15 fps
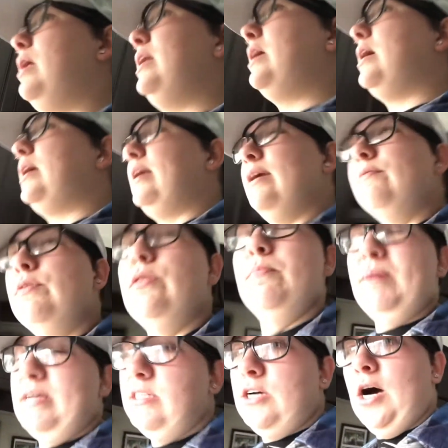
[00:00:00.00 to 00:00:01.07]
not going to give you the
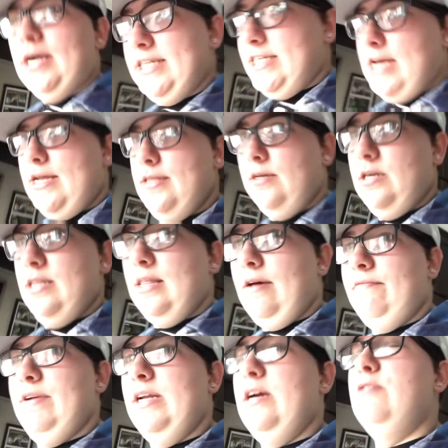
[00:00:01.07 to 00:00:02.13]
best content during
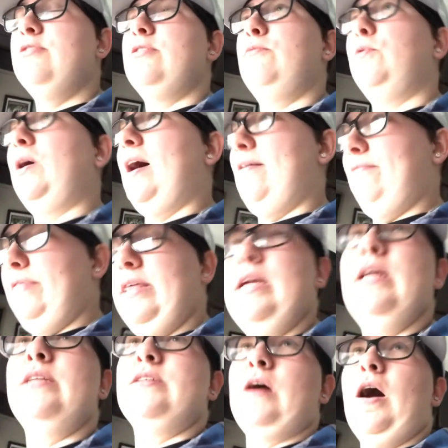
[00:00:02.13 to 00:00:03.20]
that video, we'll have
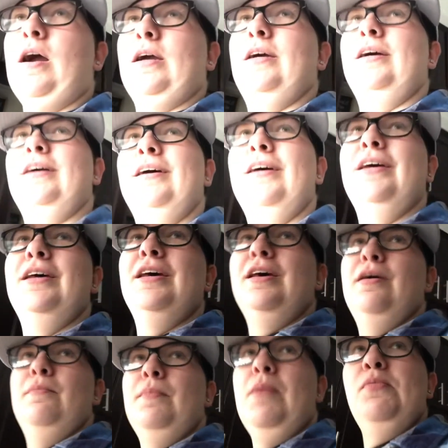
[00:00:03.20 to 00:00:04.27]
Athena talk.
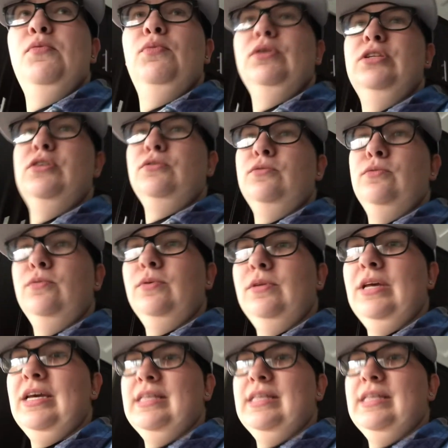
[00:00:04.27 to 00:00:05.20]
Maybe we'll do it